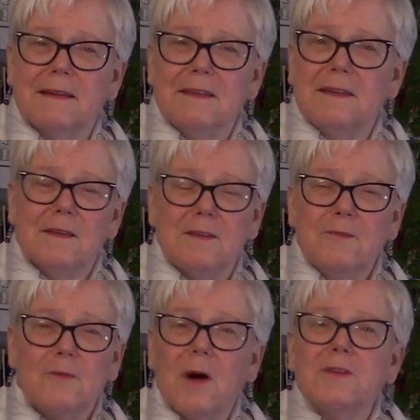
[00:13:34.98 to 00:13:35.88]

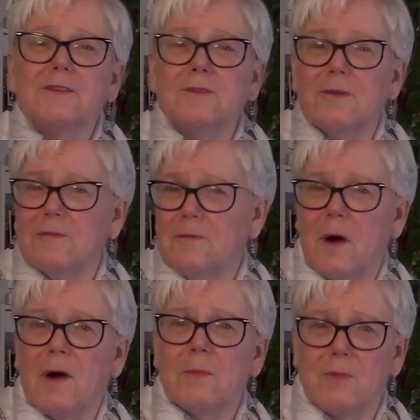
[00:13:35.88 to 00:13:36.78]
You've got to do a
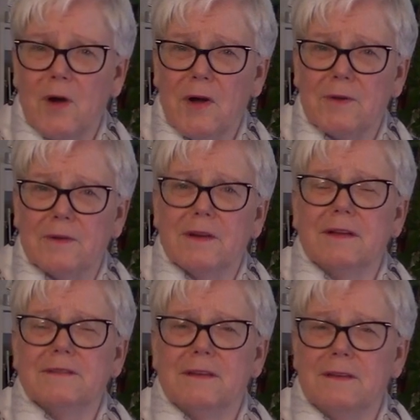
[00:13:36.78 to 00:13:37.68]
far broader
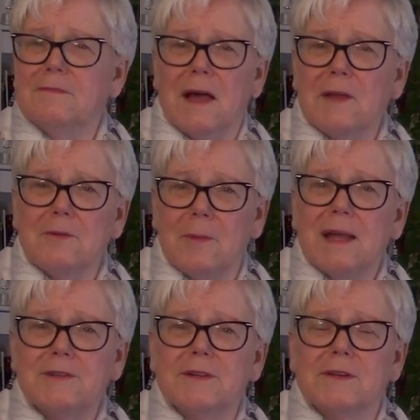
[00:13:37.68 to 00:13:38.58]

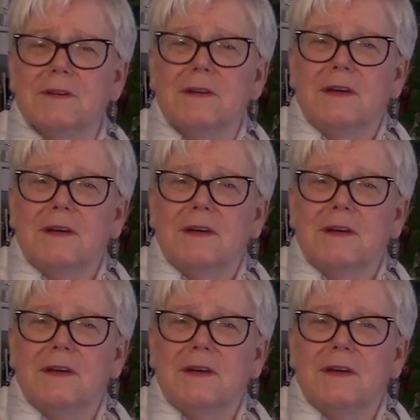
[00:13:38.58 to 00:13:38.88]
evaluation